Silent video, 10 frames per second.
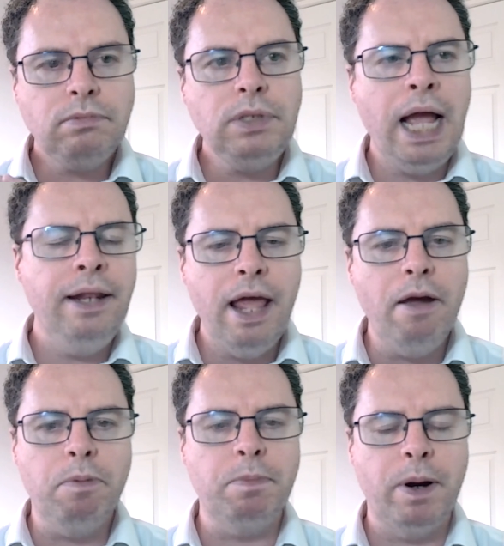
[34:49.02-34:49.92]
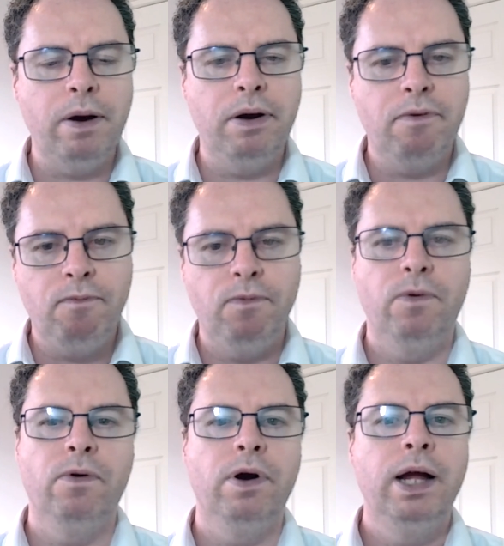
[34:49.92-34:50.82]
and they were preparing
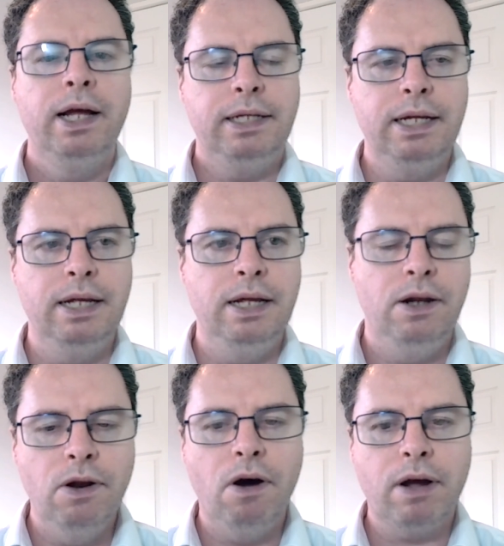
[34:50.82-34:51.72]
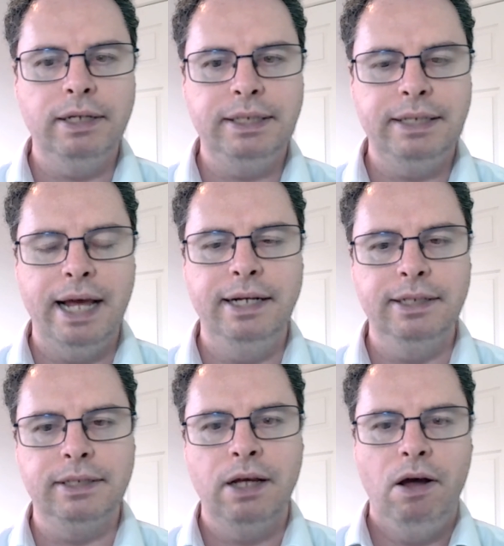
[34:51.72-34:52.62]
for the knockout
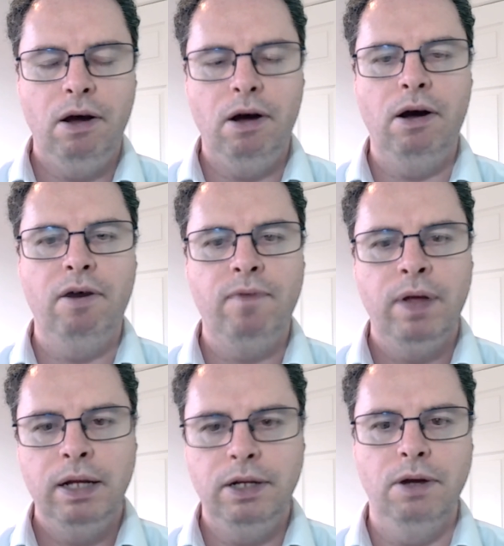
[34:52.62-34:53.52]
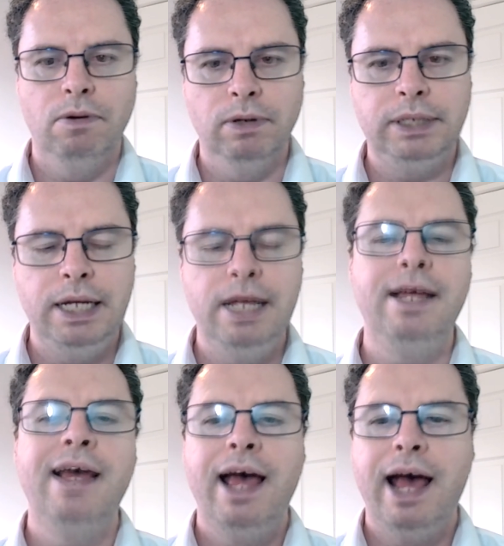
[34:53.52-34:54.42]
stages of the URC.
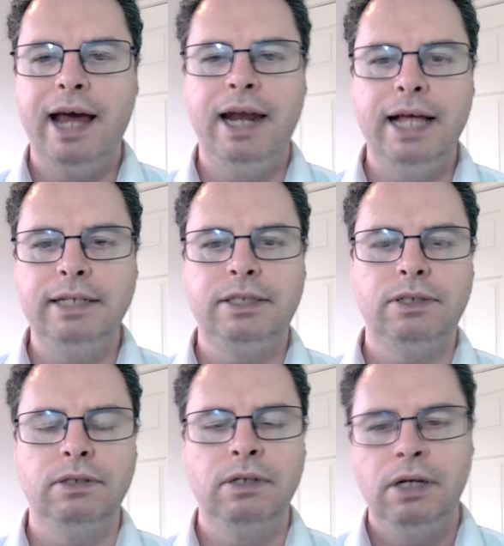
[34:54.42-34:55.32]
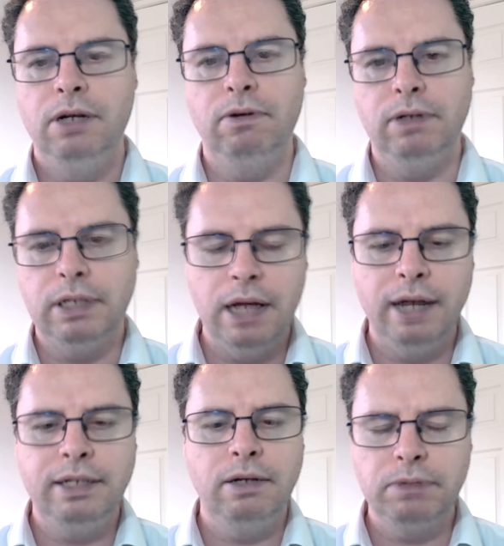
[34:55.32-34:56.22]
And Leinster, I
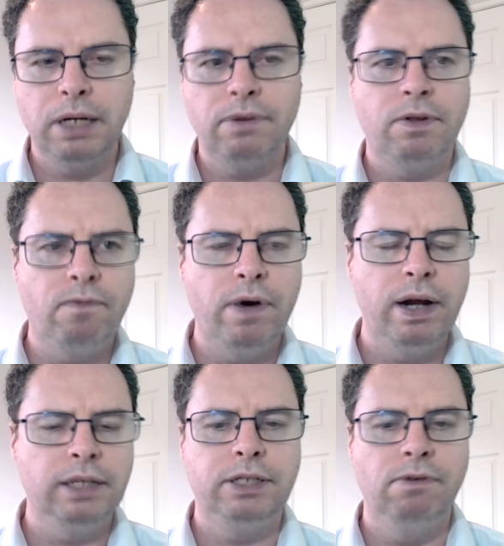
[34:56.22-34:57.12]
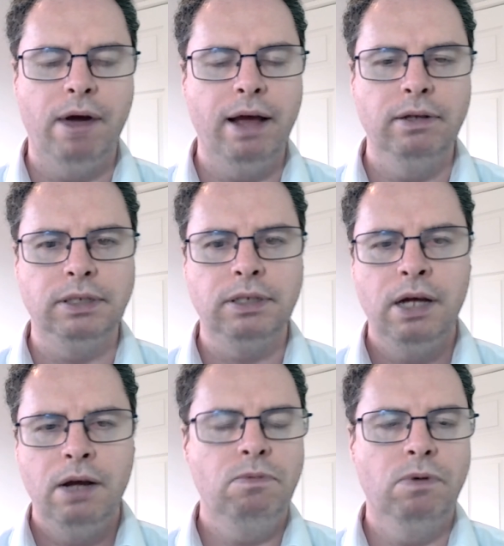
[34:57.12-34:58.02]
think it was the final 2 rounds
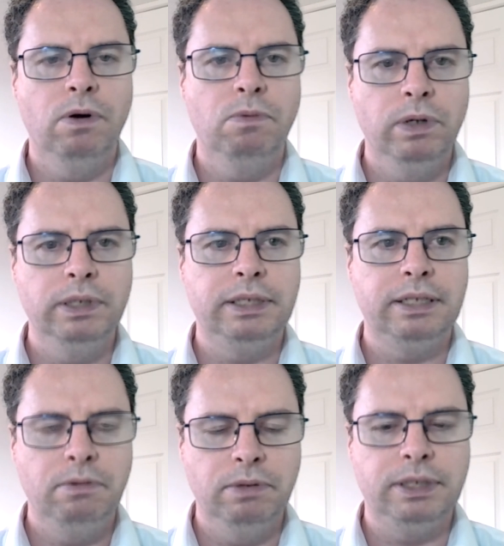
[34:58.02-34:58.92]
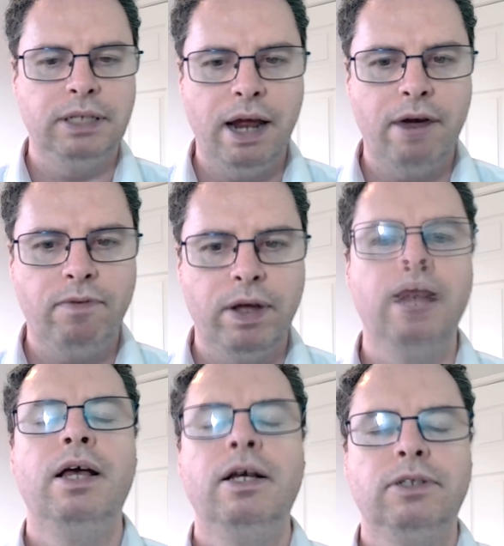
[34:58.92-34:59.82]
was South Africa,
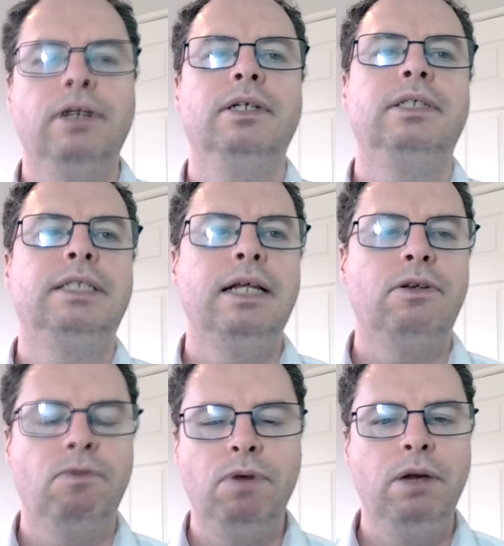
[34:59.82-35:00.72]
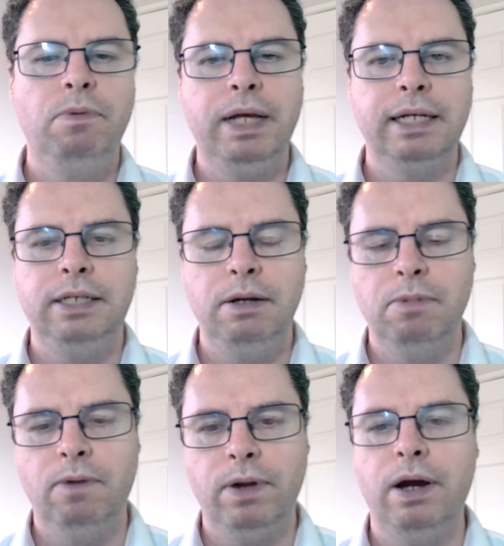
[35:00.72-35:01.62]
so they sent a really weakened team over
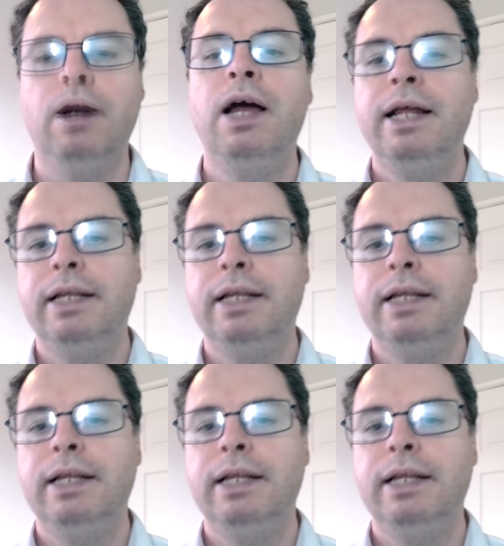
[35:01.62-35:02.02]
there. They